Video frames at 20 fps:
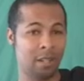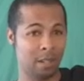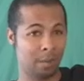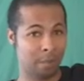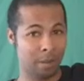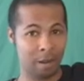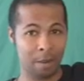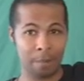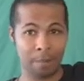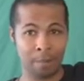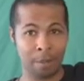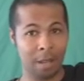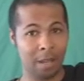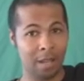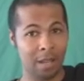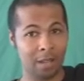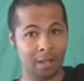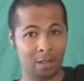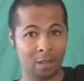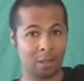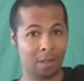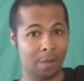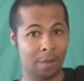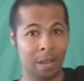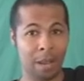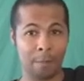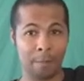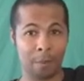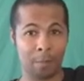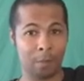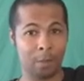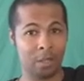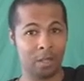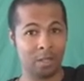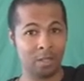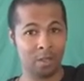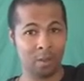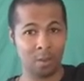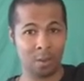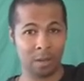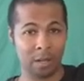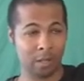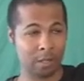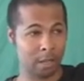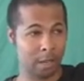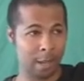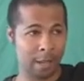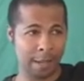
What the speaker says: it could have been a bug or some type of prehistoric